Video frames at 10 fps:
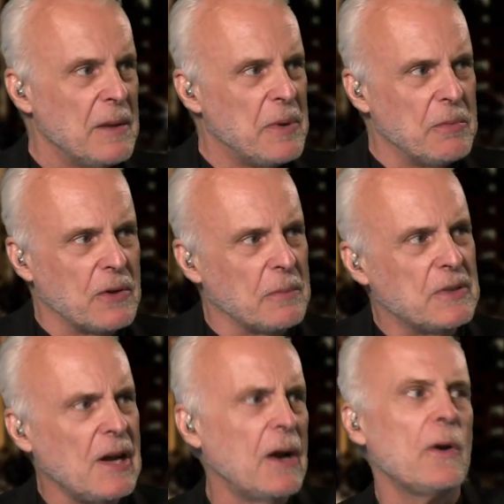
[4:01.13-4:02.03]
People come
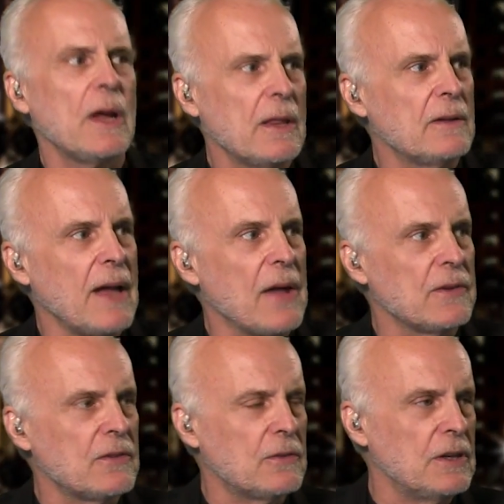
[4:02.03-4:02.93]
tearing down
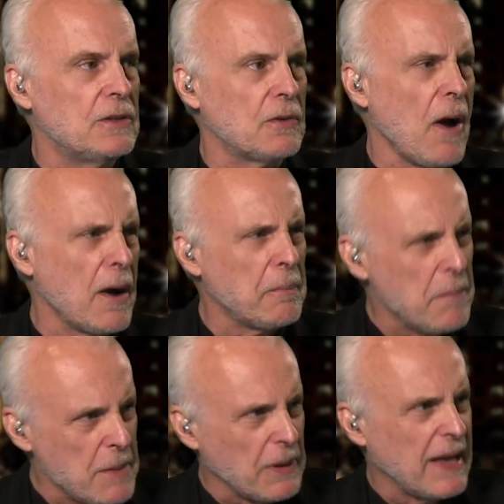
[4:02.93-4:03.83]
the street drunk.
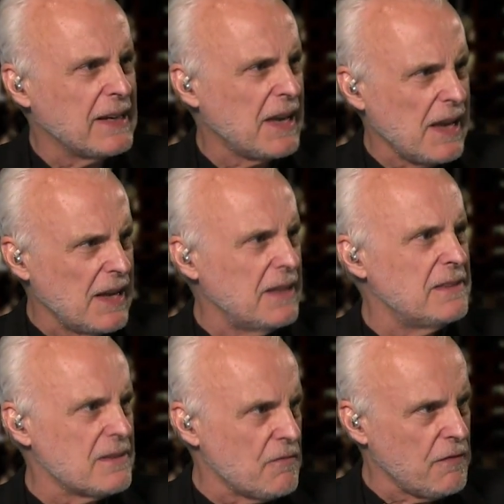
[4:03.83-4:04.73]
People had
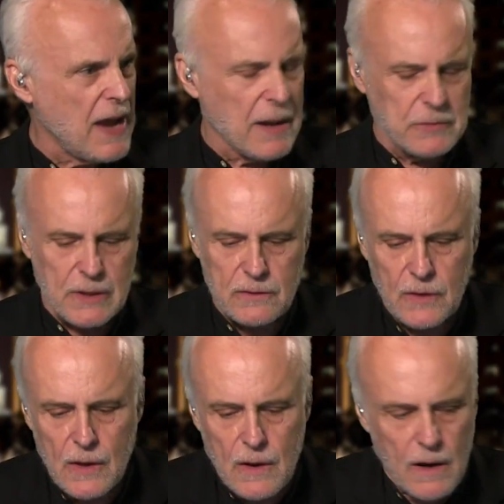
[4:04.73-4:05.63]
kids and families.
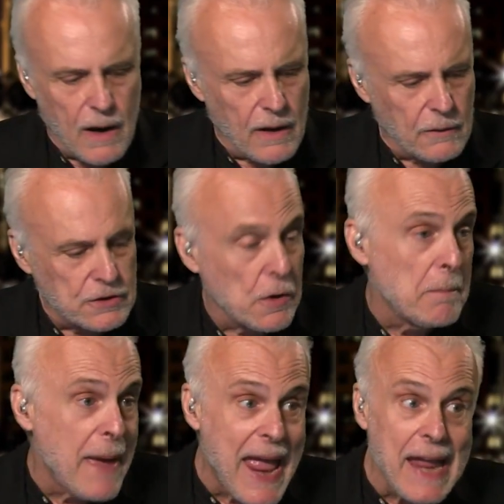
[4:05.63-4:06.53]
Uh,
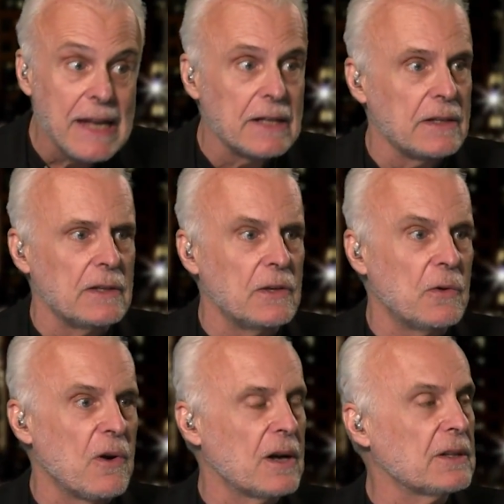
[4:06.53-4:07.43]
Treme in New
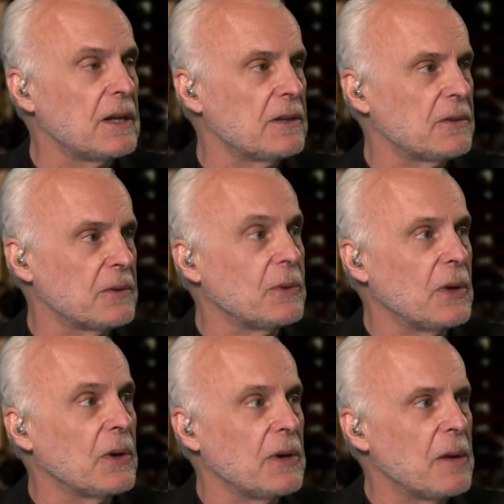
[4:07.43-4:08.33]
Orleans,
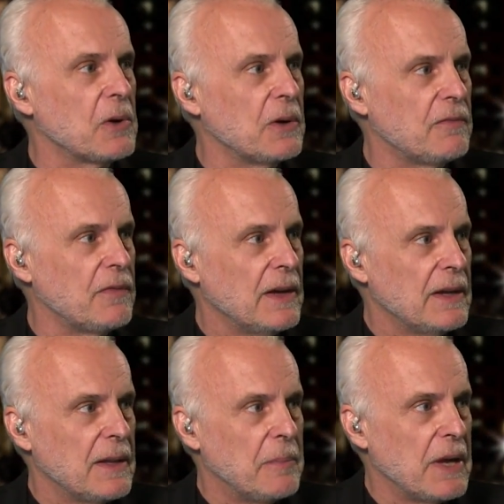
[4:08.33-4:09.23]
you know, neighborhood
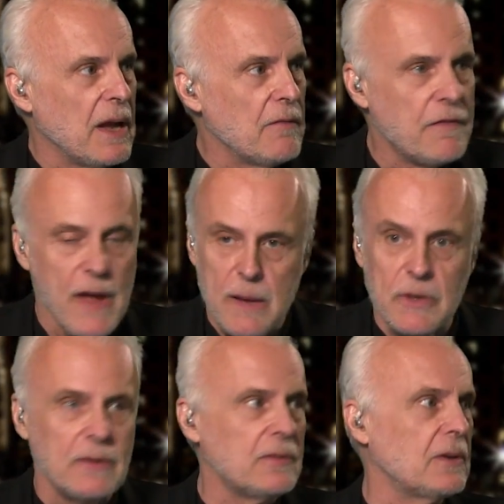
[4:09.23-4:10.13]
yeah. that became
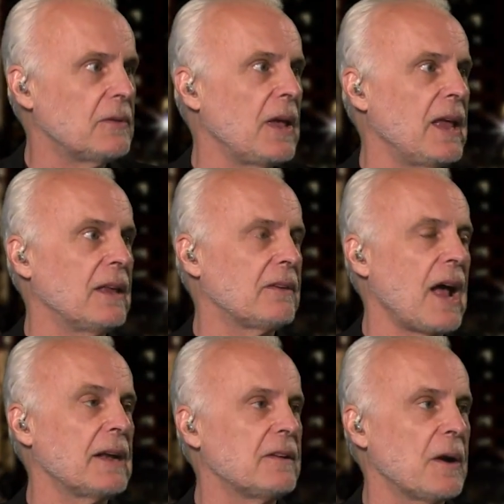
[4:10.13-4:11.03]
famous, it's
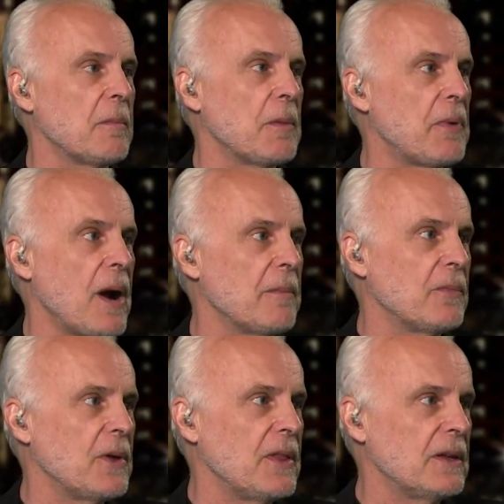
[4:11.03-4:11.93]
got a terrible problem
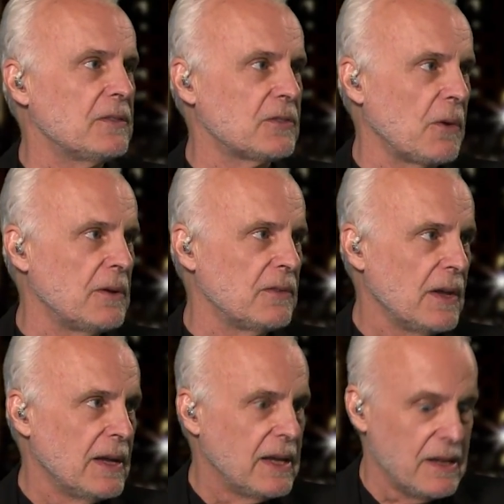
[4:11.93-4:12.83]
with this. So does
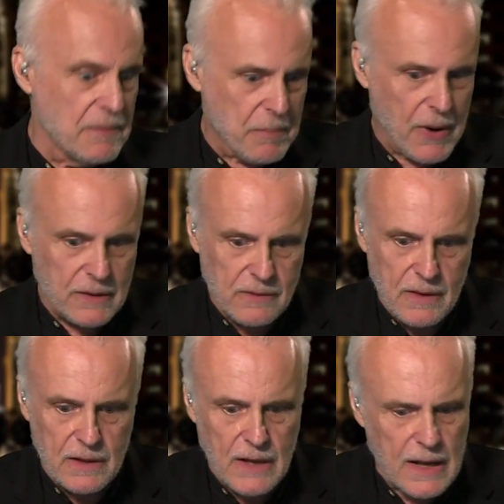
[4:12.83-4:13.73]
even parts of
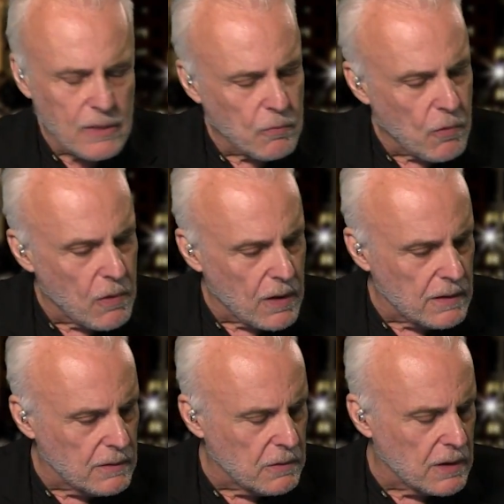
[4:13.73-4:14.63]
the Ninth Ward
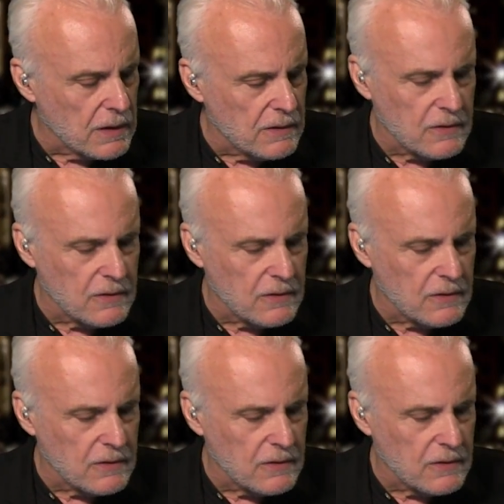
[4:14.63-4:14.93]
in New Orleans.